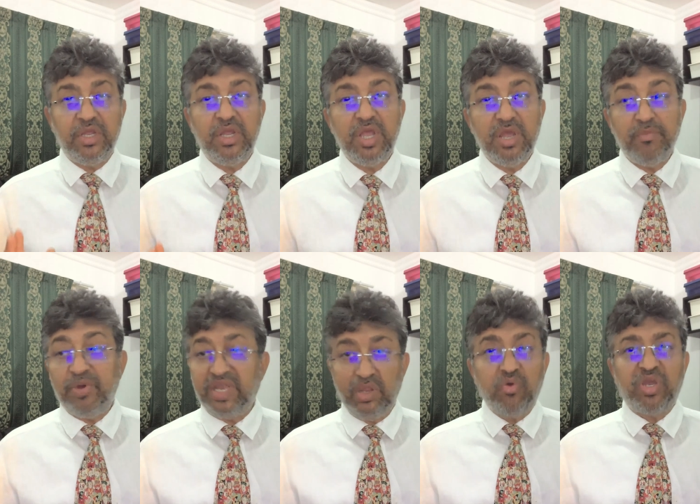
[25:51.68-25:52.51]
But you
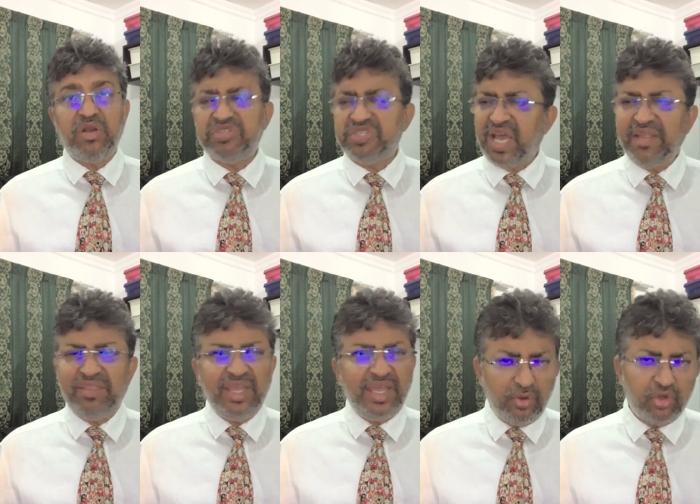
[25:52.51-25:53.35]
cannot say, I think you
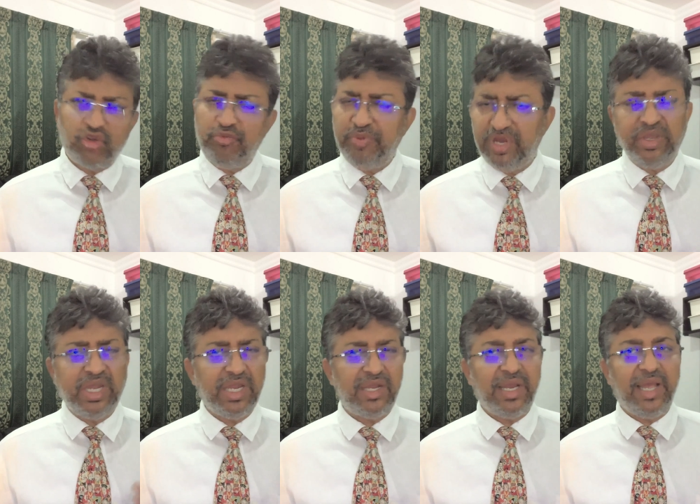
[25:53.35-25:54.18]
should be doing it
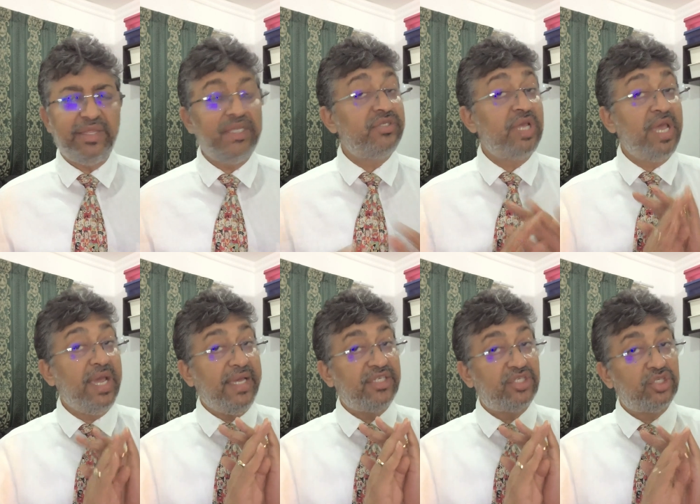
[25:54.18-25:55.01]
like this,
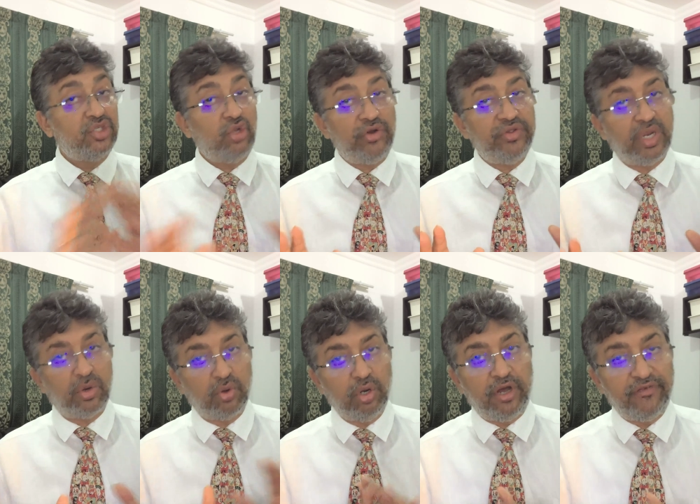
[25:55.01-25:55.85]
is not the role
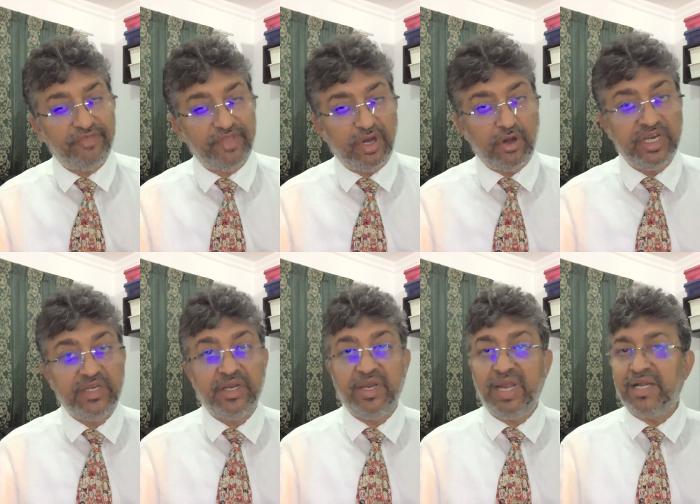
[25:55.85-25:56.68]
of the auditor
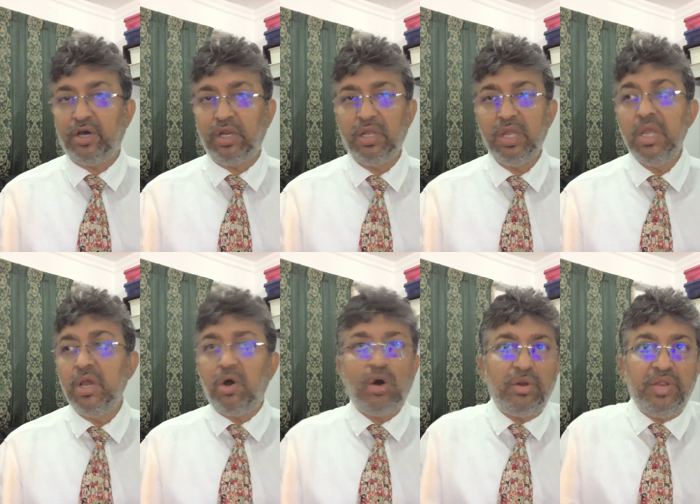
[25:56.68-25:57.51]
at all.
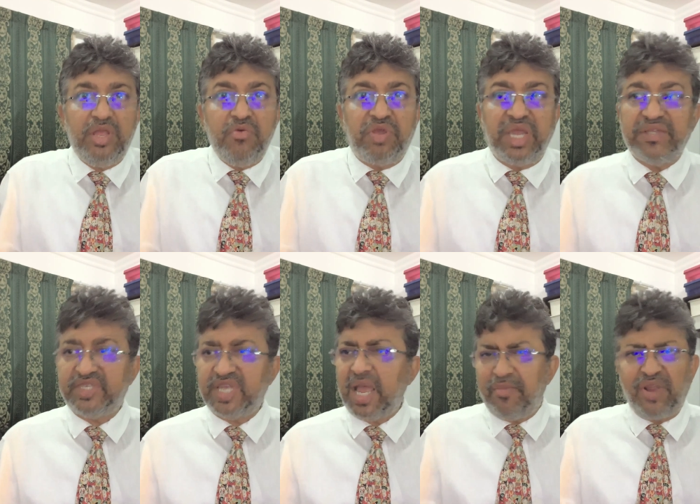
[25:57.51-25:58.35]
Or you can say, I'm
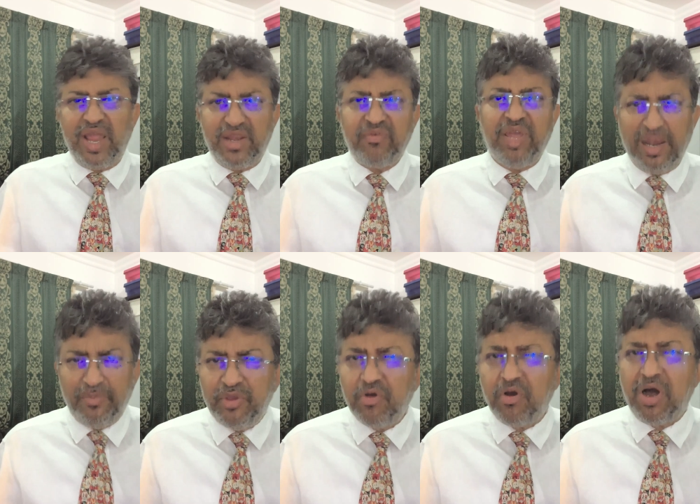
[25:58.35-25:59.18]
trying to help you
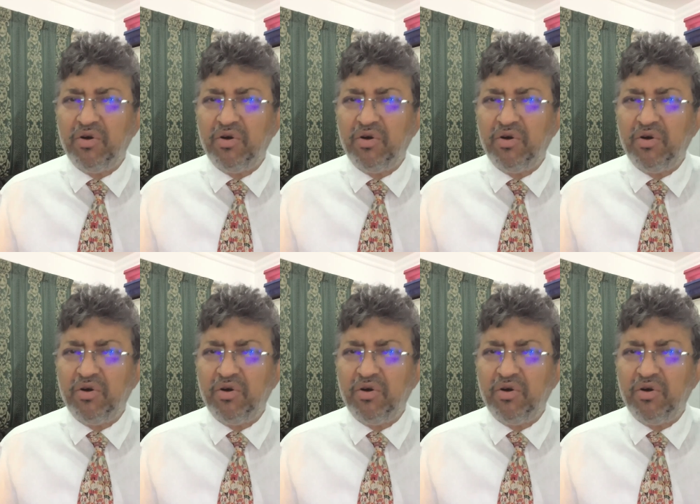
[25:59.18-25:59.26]
out,